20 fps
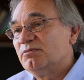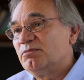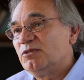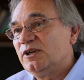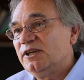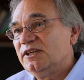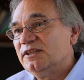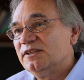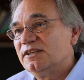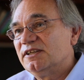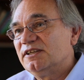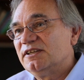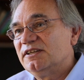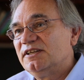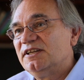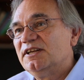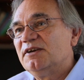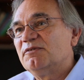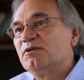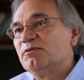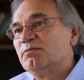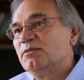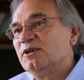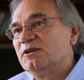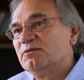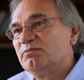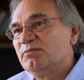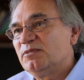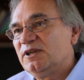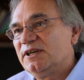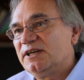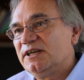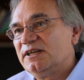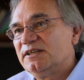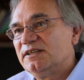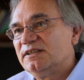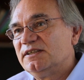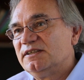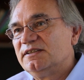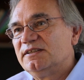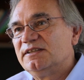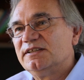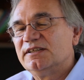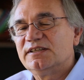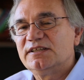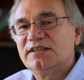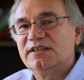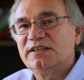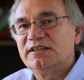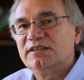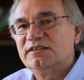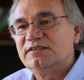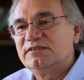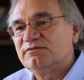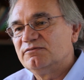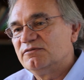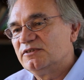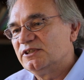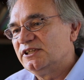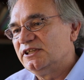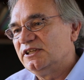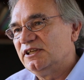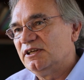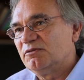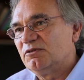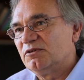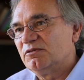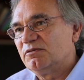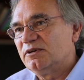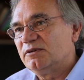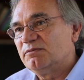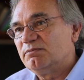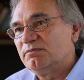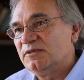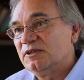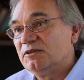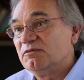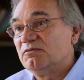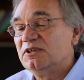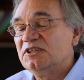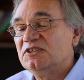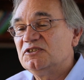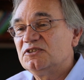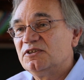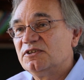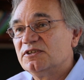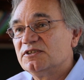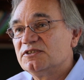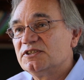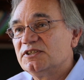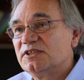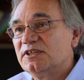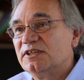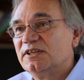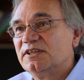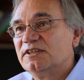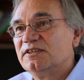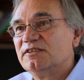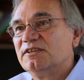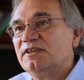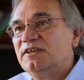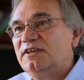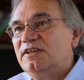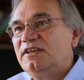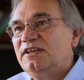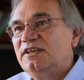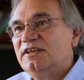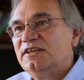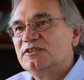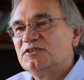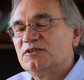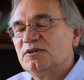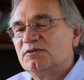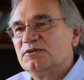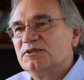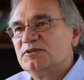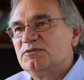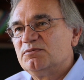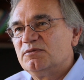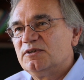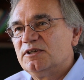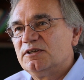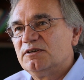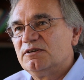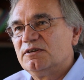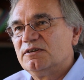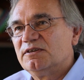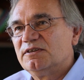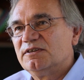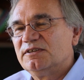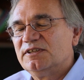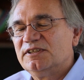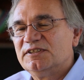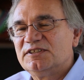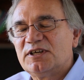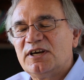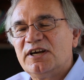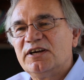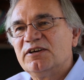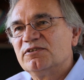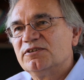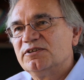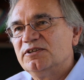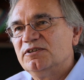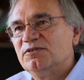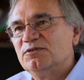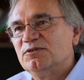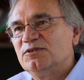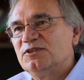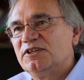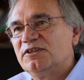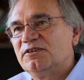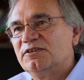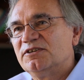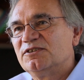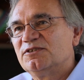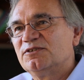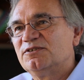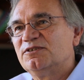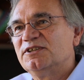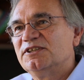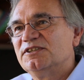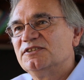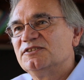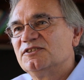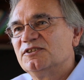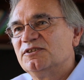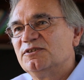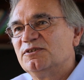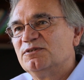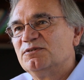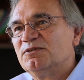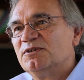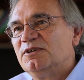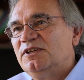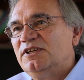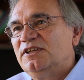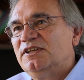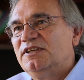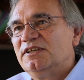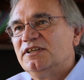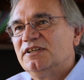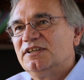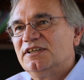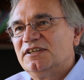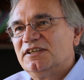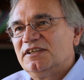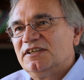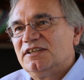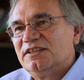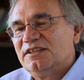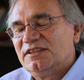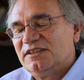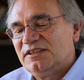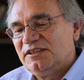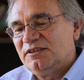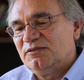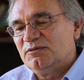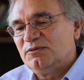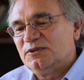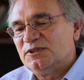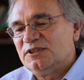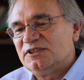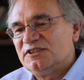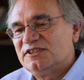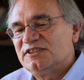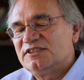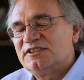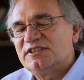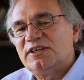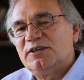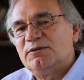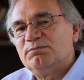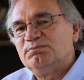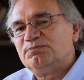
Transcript: of the brain that had never been implanted, that had really never been researched, and so it was entirely new territory. So it was